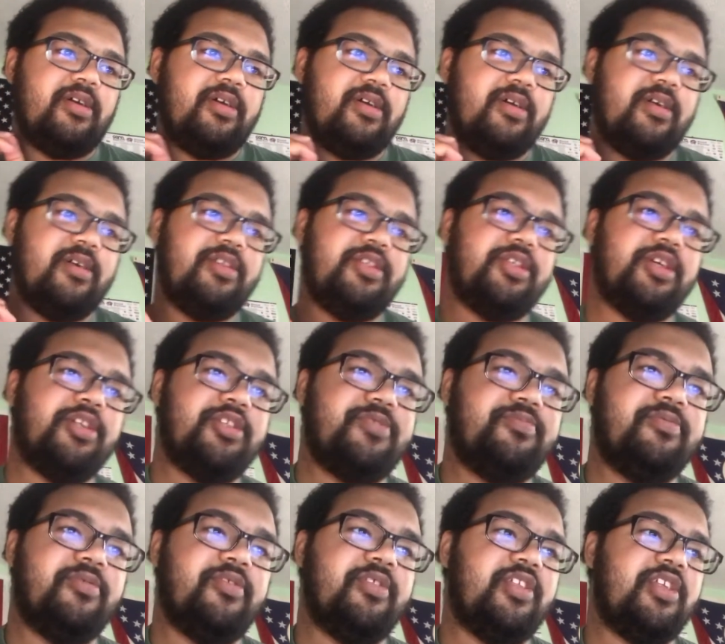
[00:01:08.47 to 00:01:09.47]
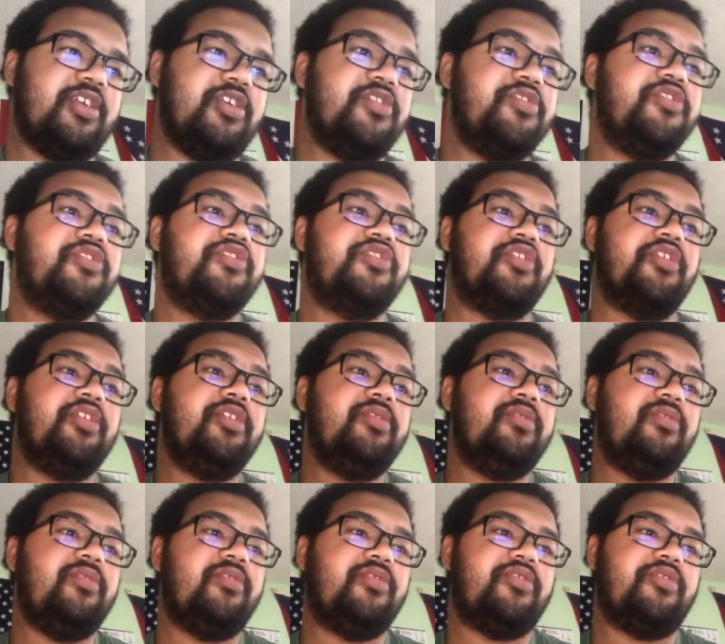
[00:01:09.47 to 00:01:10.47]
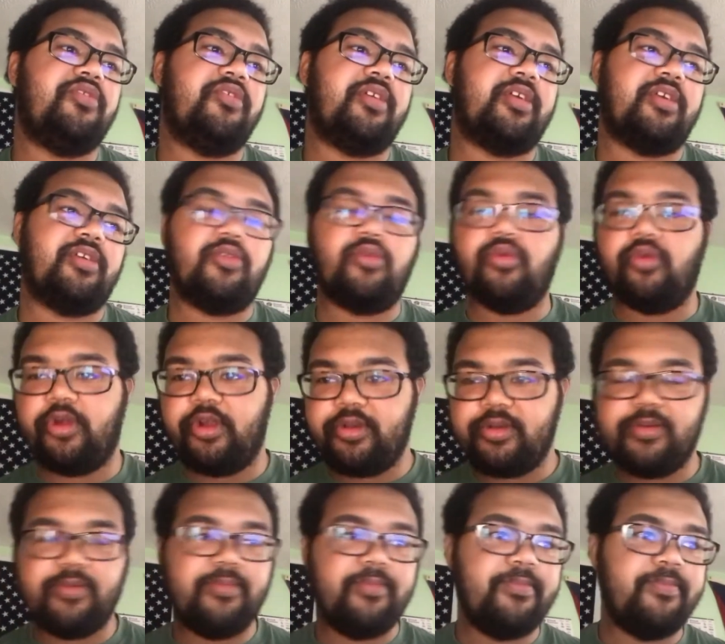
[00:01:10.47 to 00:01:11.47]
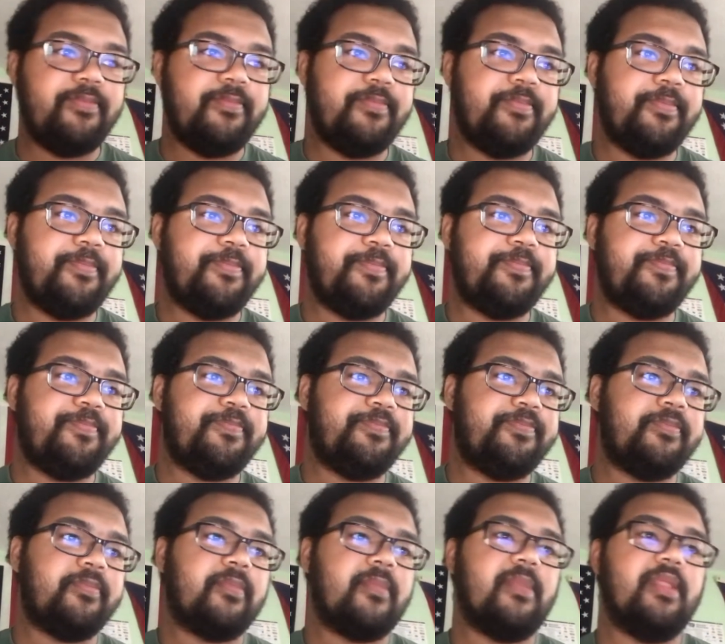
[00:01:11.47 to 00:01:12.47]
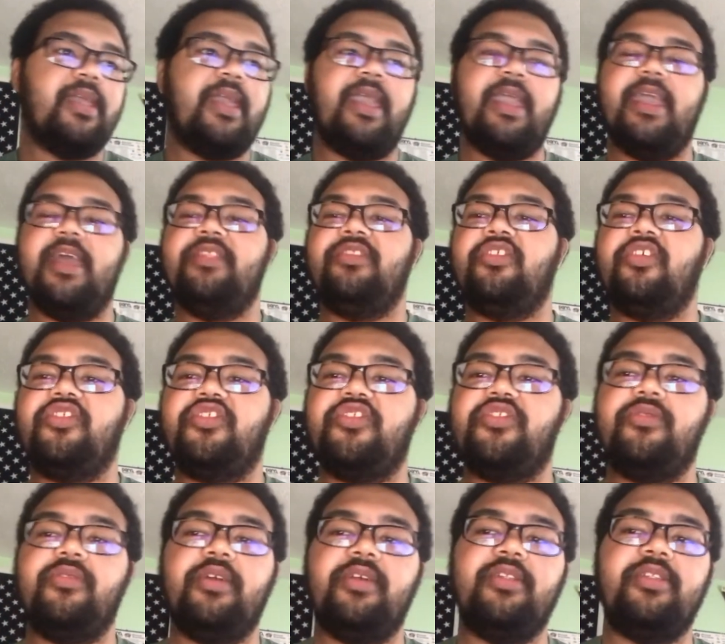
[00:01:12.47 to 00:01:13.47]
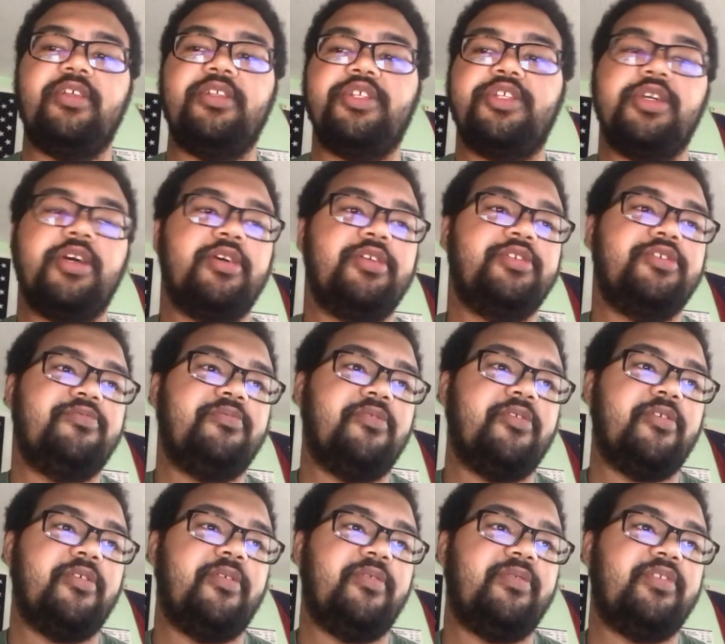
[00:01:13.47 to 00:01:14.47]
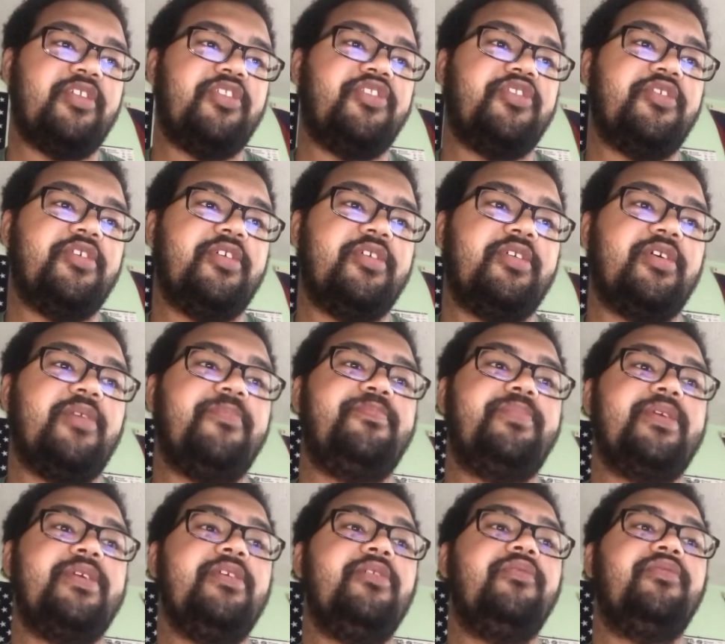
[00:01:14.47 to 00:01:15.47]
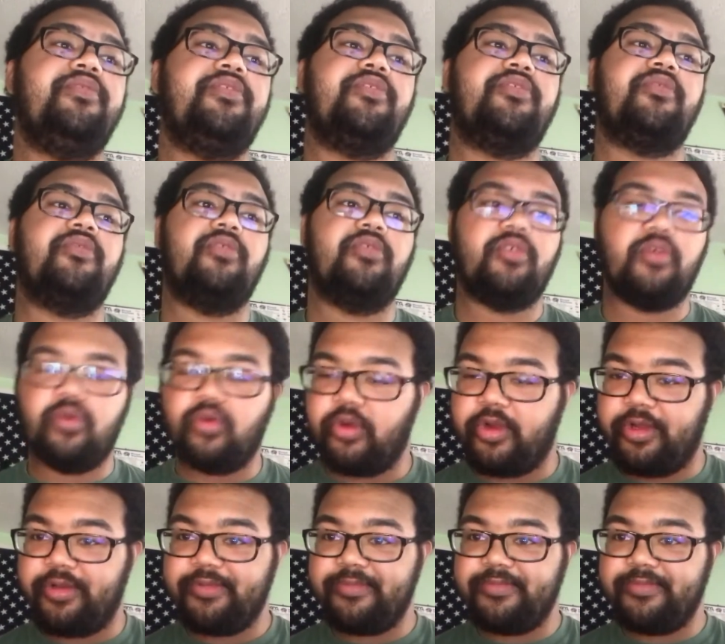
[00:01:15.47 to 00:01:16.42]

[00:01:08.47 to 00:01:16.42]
a judge for the Third Circuit Court, and the judge for the Third Appeals Court,